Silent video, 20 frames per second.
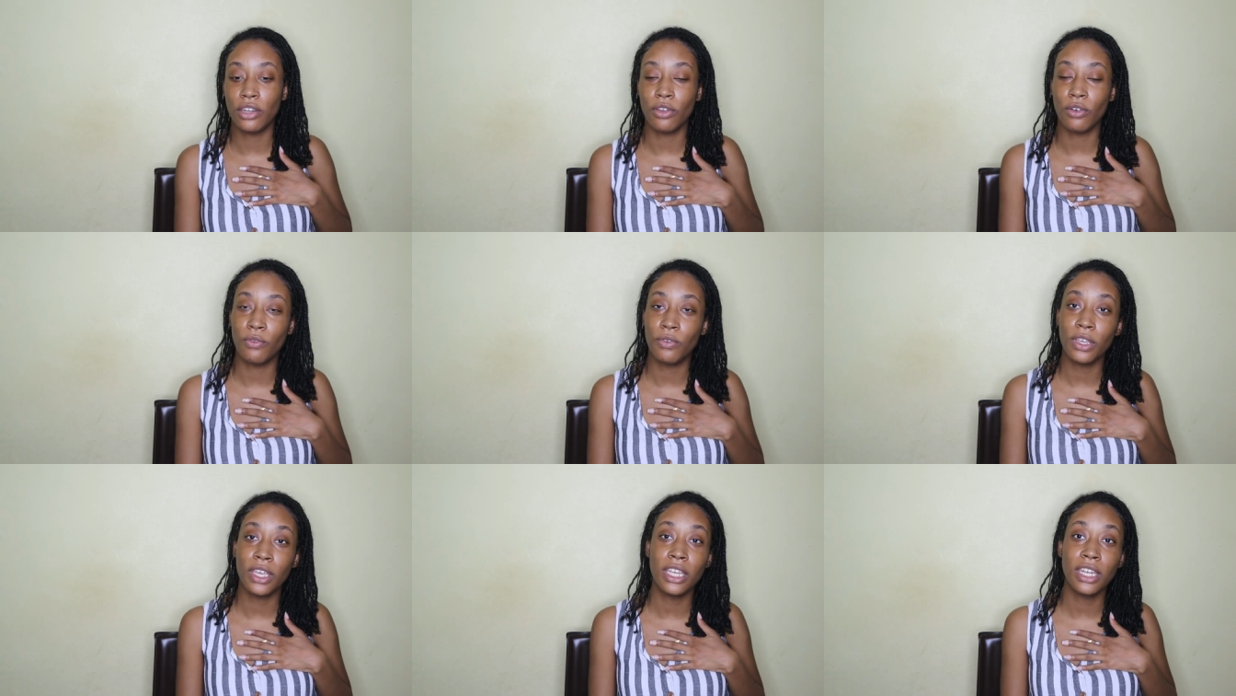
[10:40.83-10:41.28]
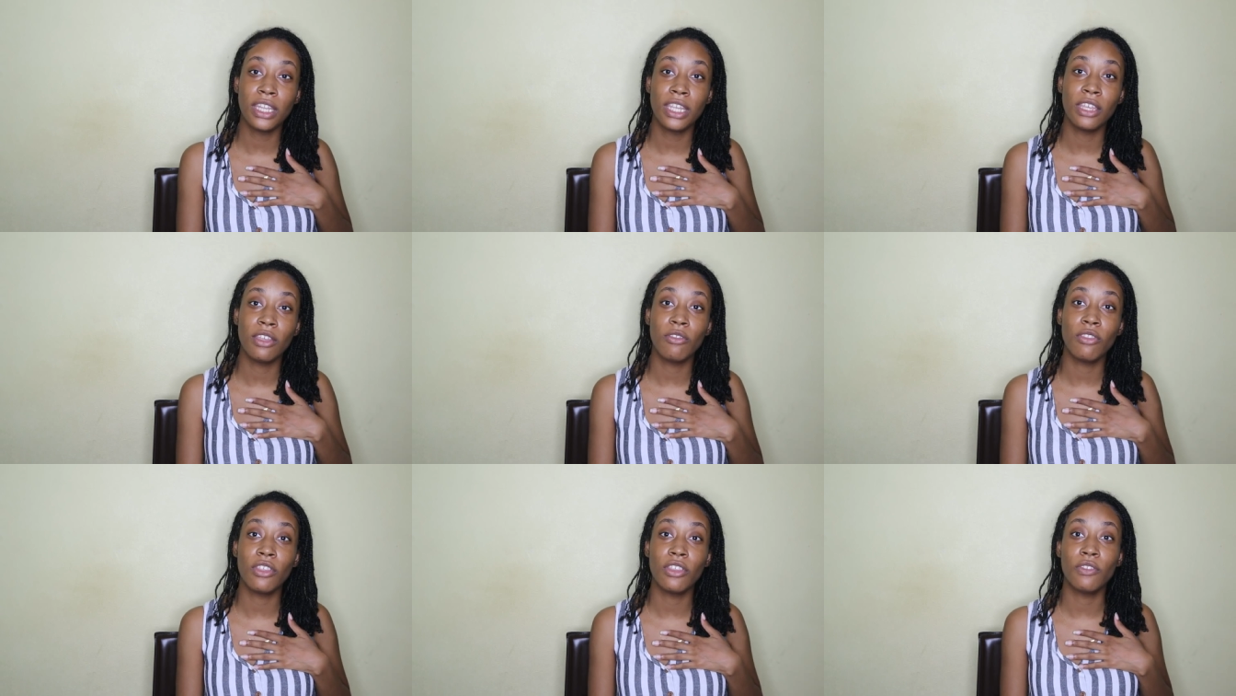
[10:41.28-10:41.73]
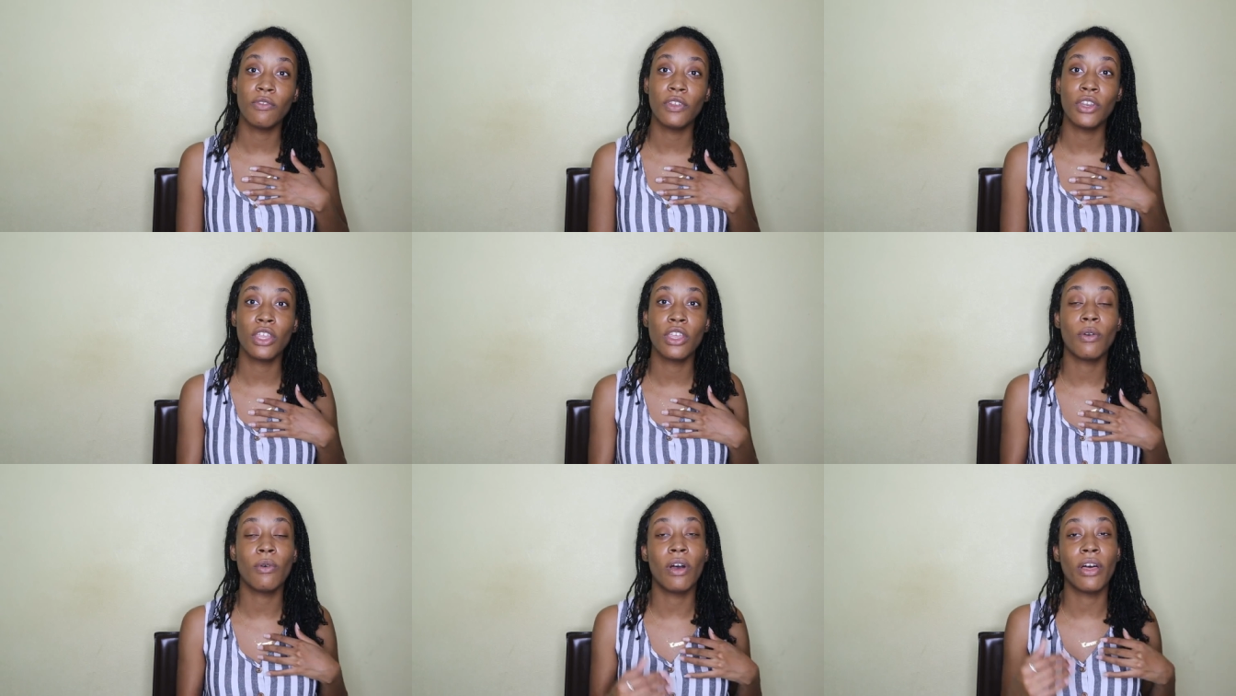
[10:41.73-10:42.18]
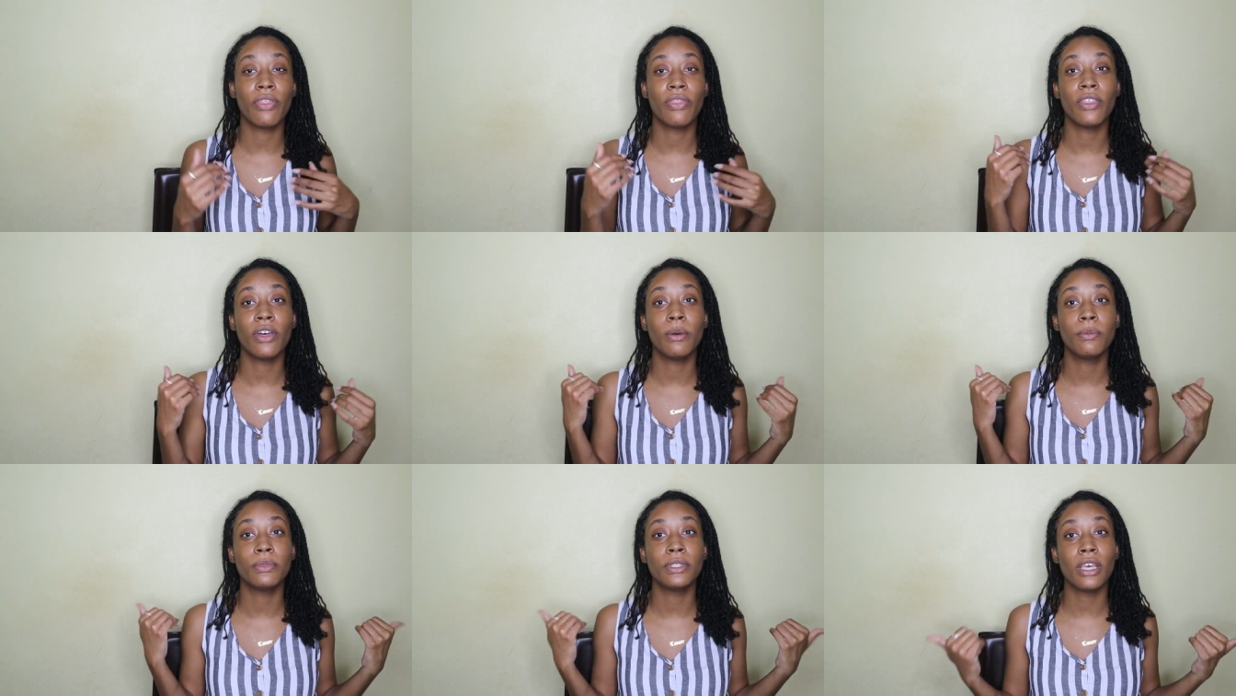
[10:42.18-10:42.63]
Don't forget to give this video a
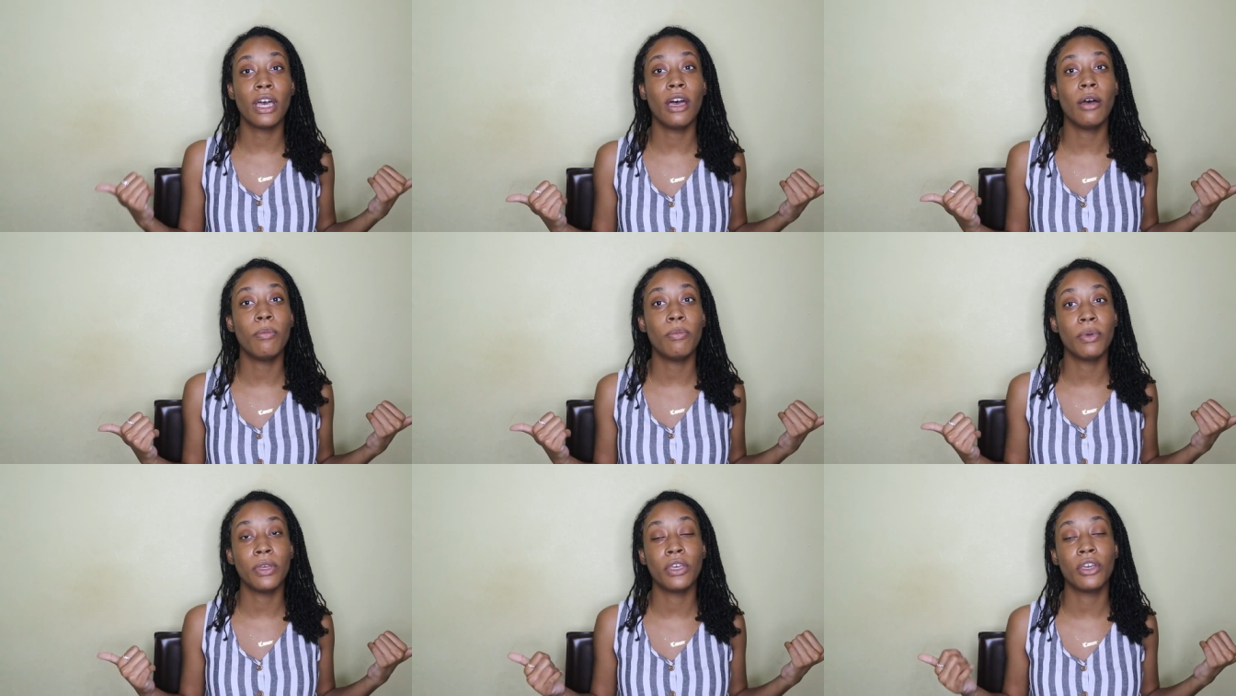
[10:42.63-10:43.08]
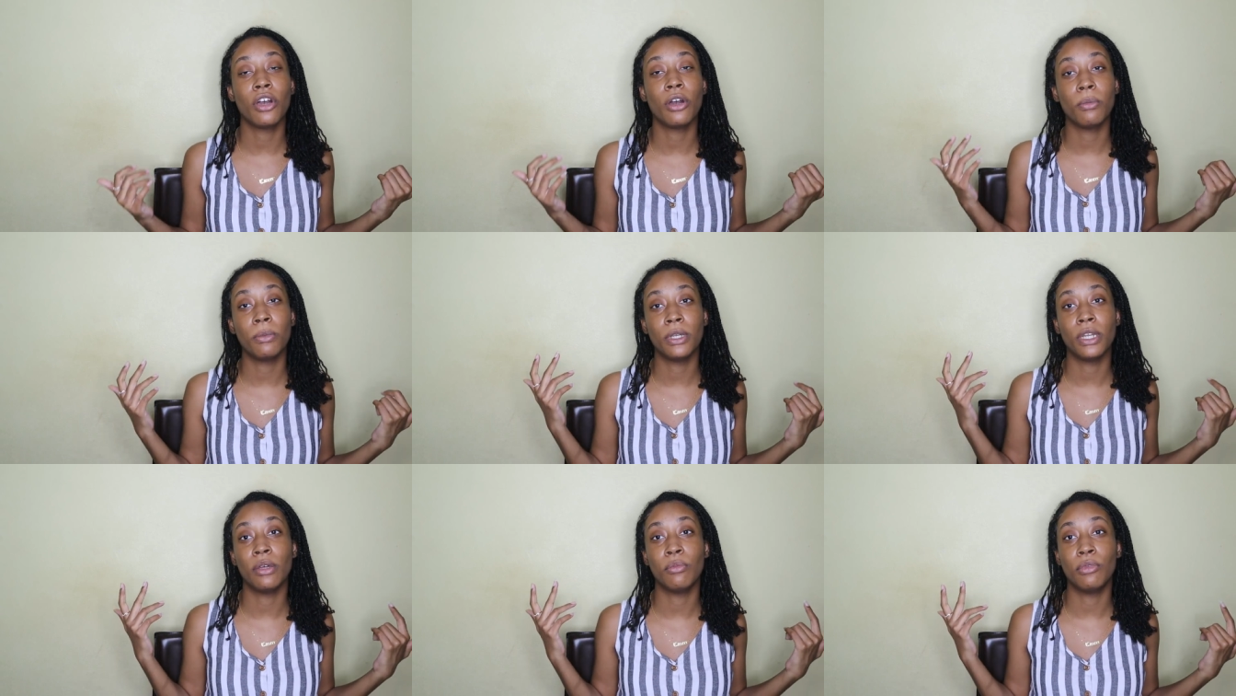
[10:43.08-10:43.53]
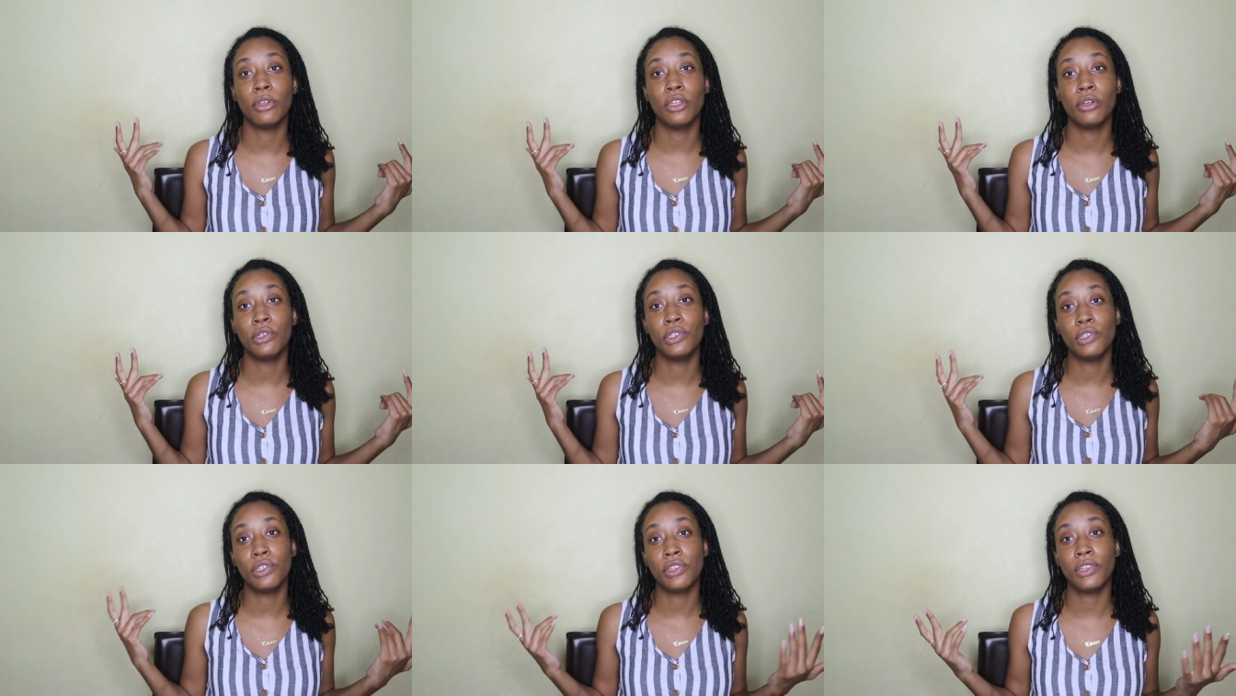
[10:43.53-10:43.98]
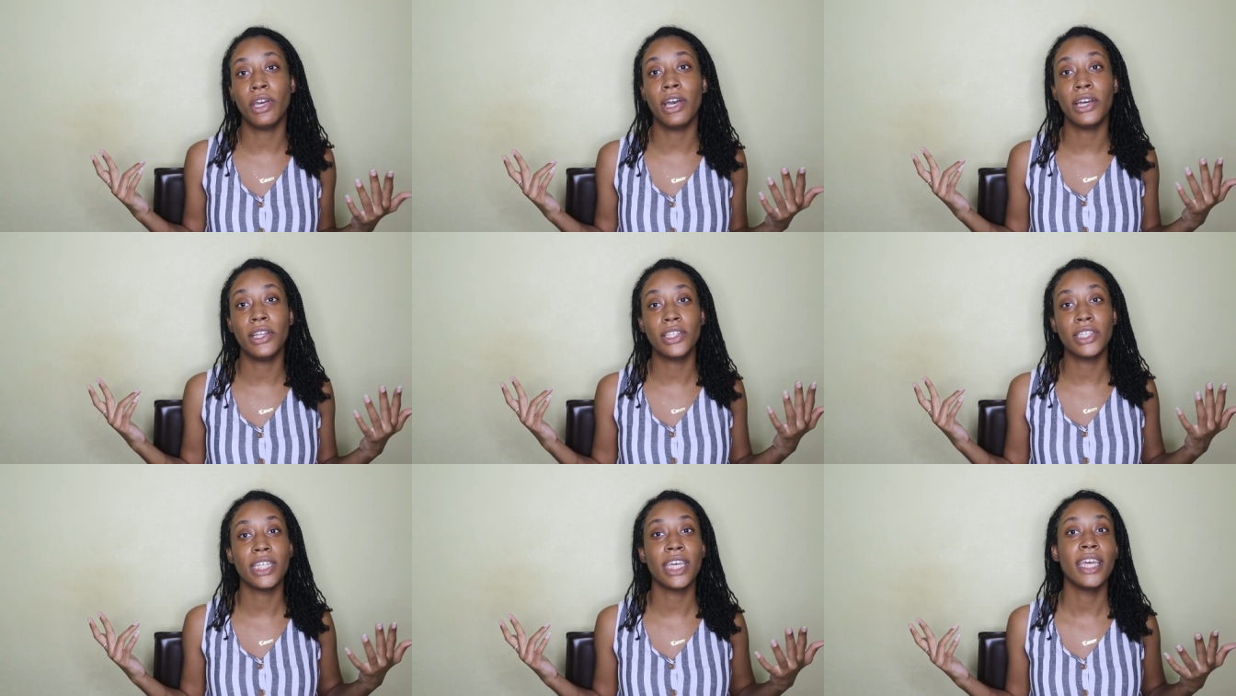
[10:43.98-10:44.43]
thumbs up, a comment down below what you
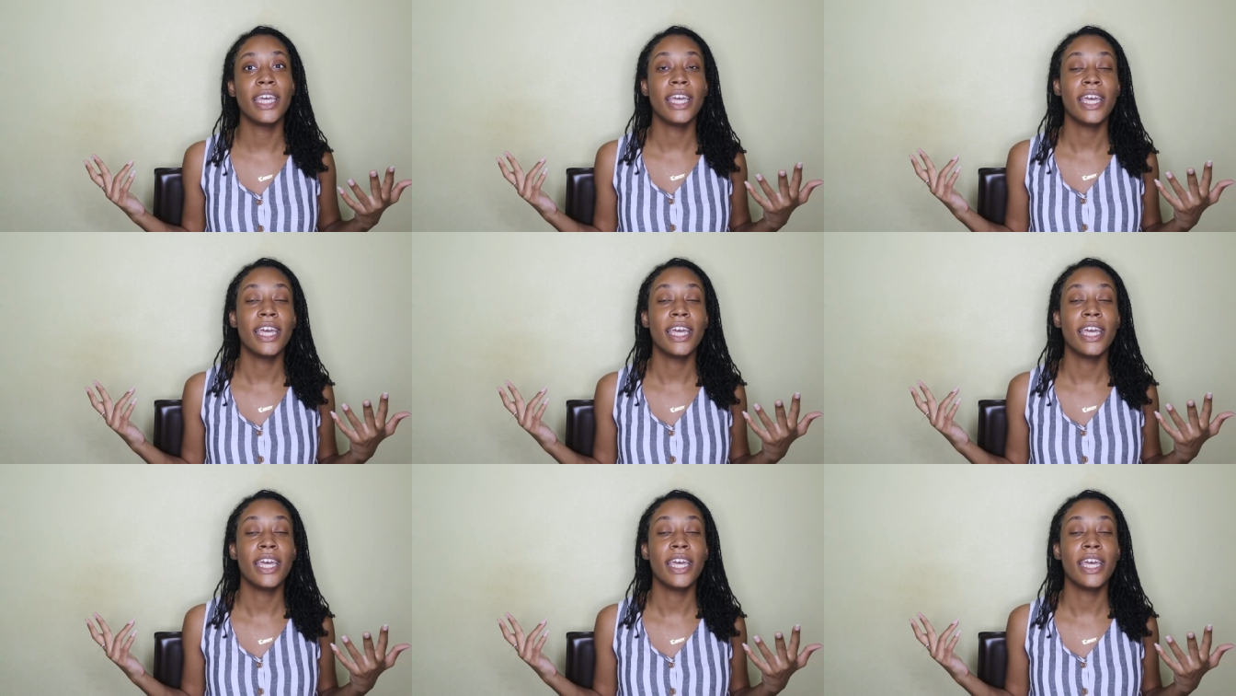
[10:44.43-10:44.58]
thought,